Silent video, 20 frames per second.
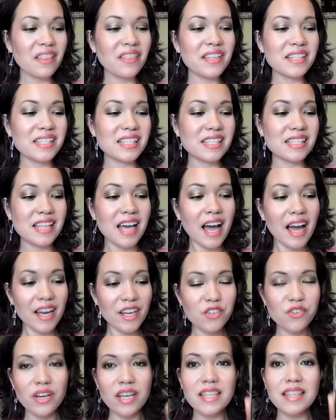This is
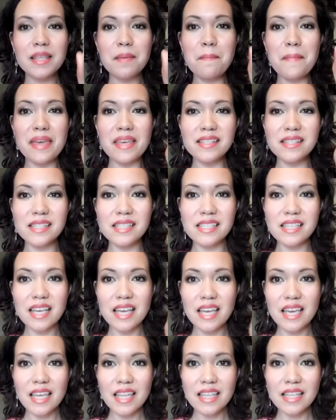Hydrate the Mist.
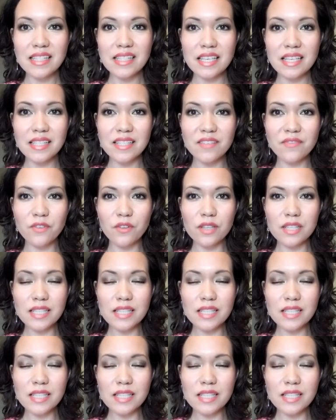This is the full